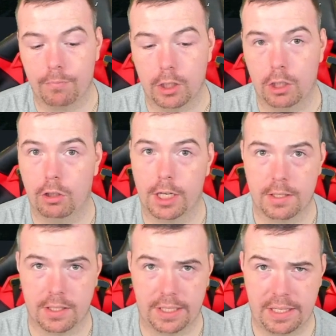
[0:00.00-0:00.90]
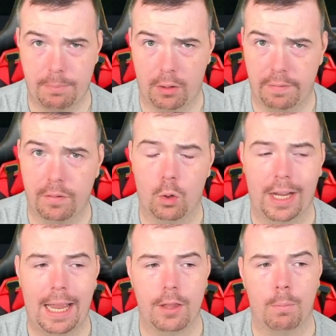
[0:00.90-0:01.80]
You're looking at
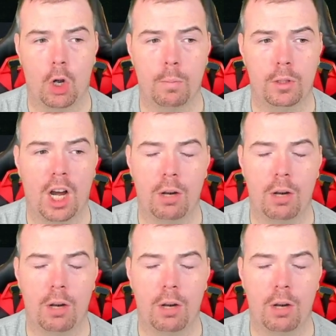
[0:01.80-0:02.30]
60.4k at the moment.